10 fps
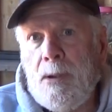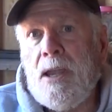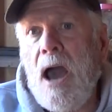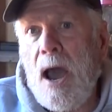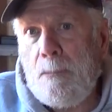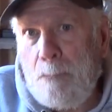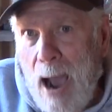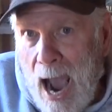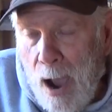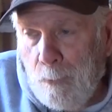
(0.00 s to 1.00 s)

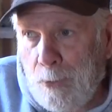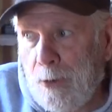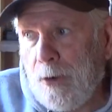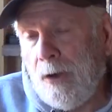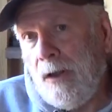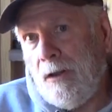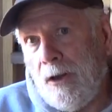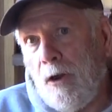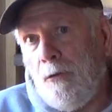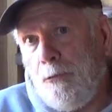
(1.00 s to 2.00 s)
gunpowder,
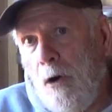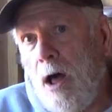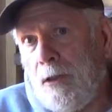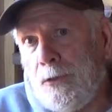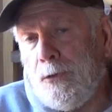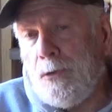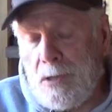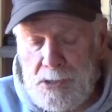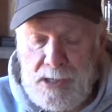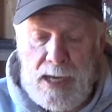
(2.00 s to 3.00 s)
falling through
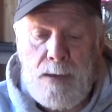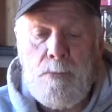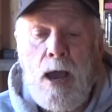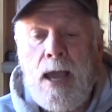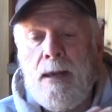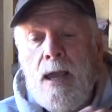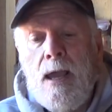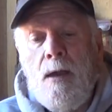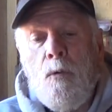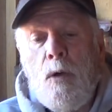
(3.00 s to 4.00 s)
the seam. Now,
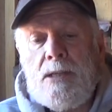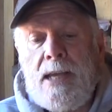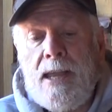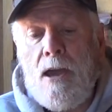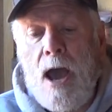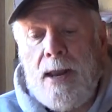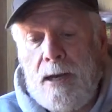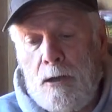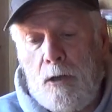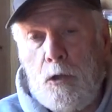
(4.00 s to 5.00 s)
once I got
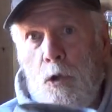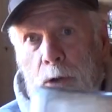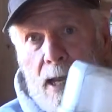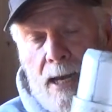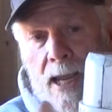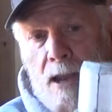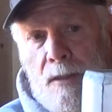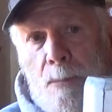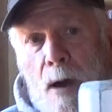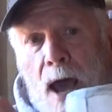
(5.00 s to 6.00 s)
it glued in here
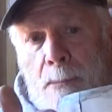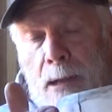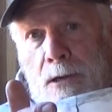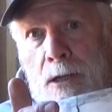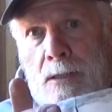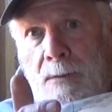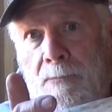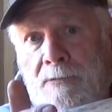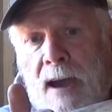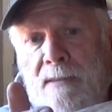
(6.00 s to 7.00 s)
at the bottom, I took
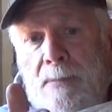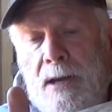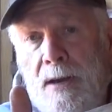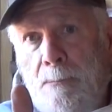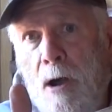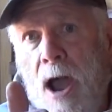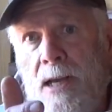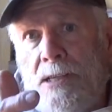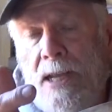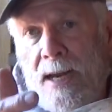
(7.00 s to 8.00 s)
some 5-minute
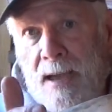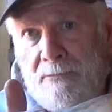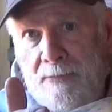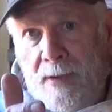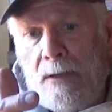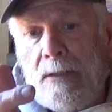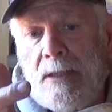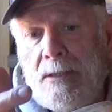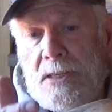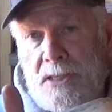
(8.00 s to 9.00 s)
epoxy and I
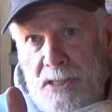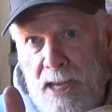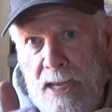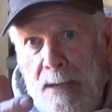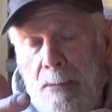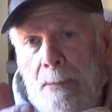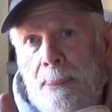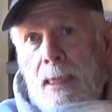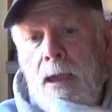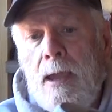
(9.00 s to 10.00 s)
filled the seam
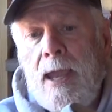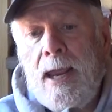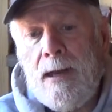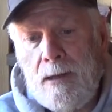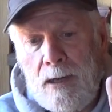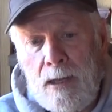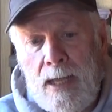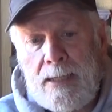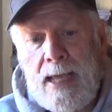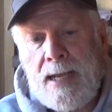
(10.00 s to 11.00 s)
and
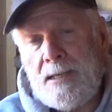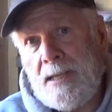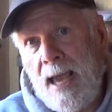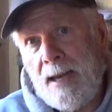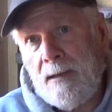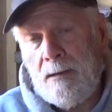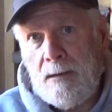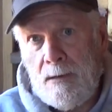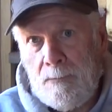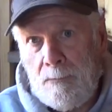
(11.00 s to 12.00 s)
let that set
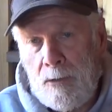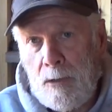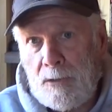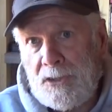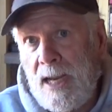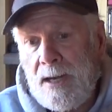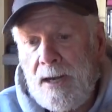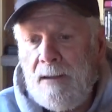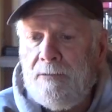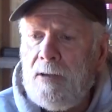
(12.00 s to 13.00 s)
and
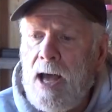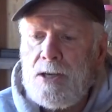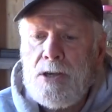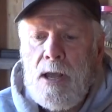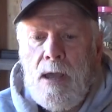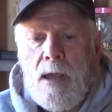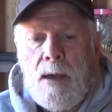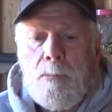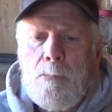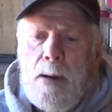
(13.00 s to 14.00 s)
sanded it flush.
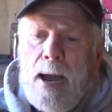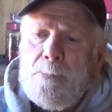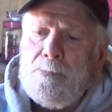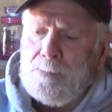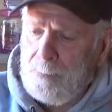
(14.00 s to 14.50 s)
But